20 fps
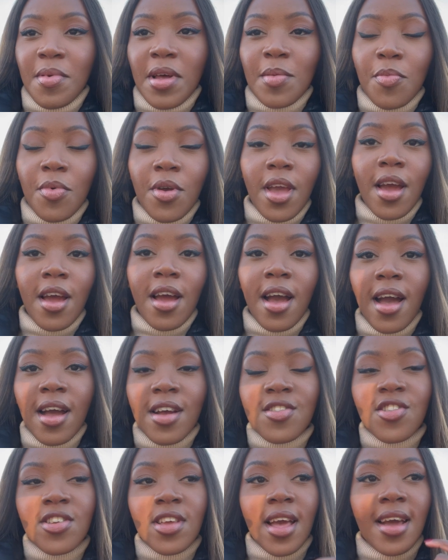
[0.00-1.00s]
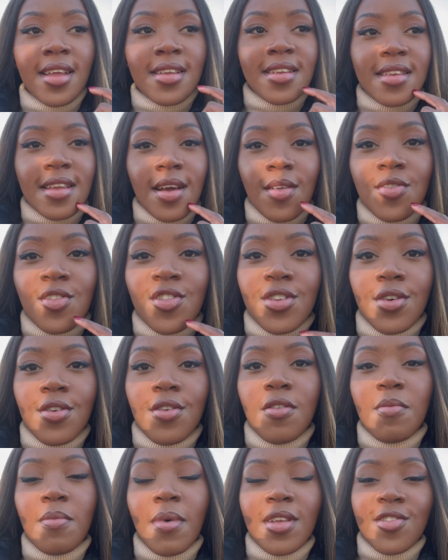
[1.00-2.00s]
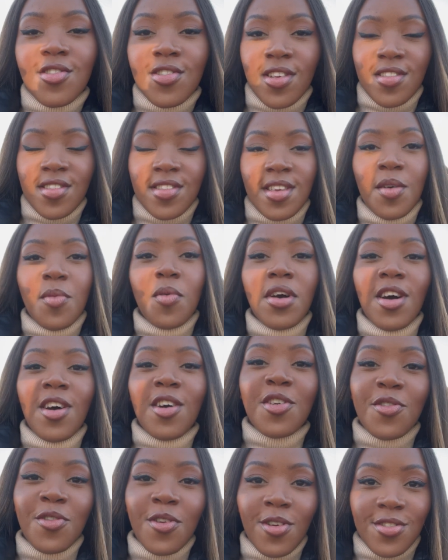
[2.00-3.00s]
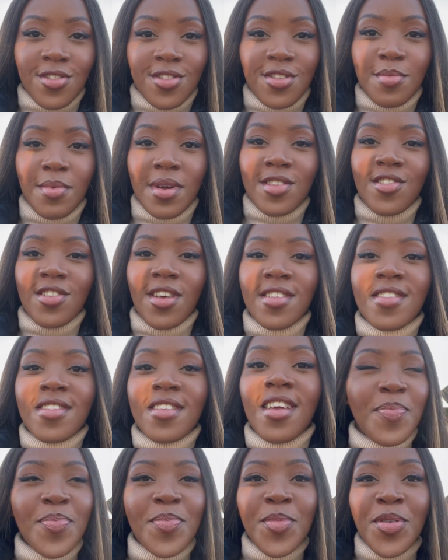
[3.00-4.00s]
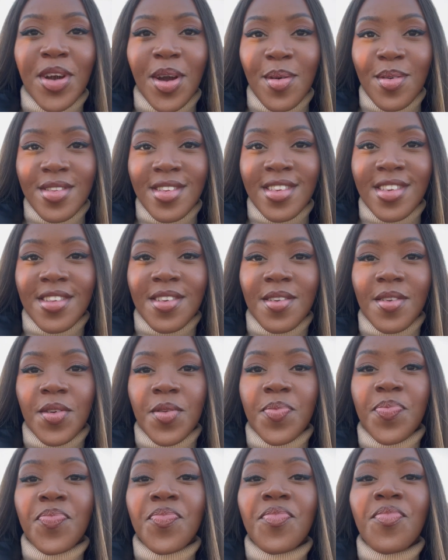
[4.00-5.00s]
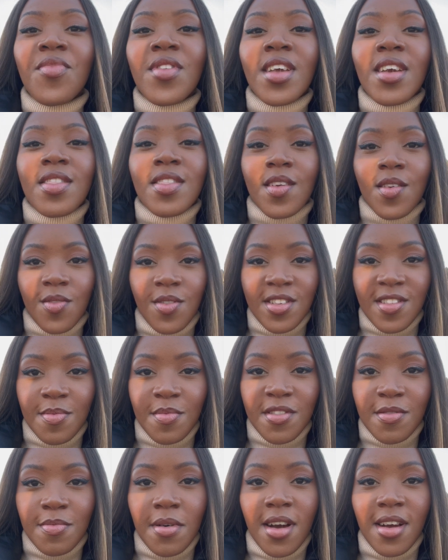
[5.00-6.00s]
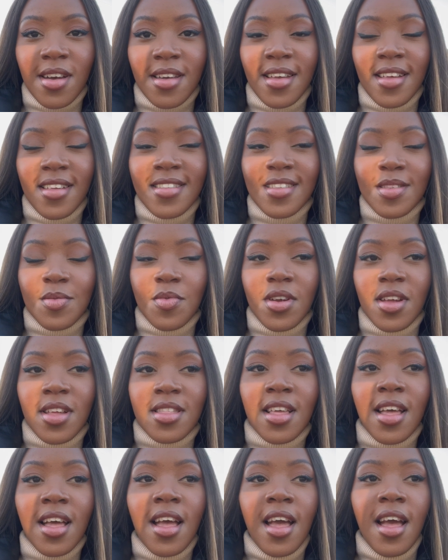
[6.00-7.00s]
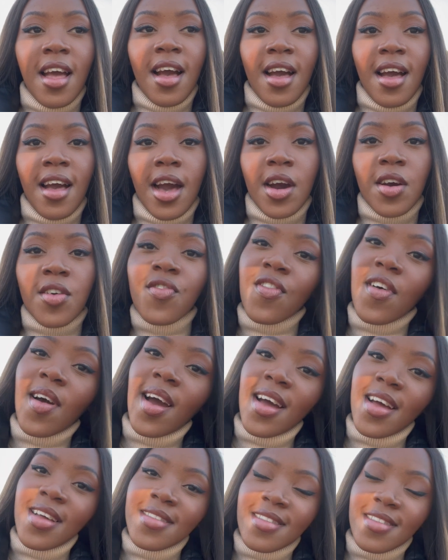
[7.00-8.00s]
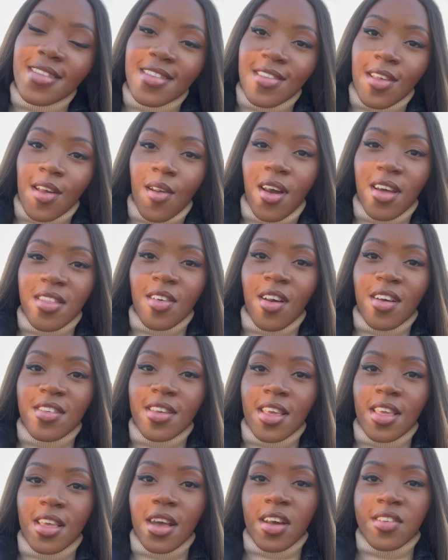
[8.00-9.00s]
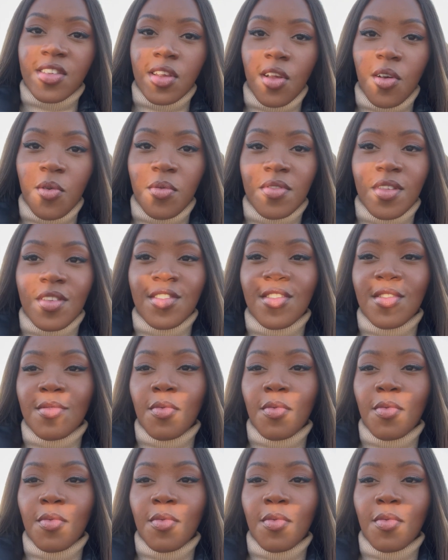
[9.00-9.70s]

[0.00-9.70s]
We are actually heading down to Manchester, well, across to Manchester. We're going to the Christmas markets with our friends, so I thought I'd take you guys along with us as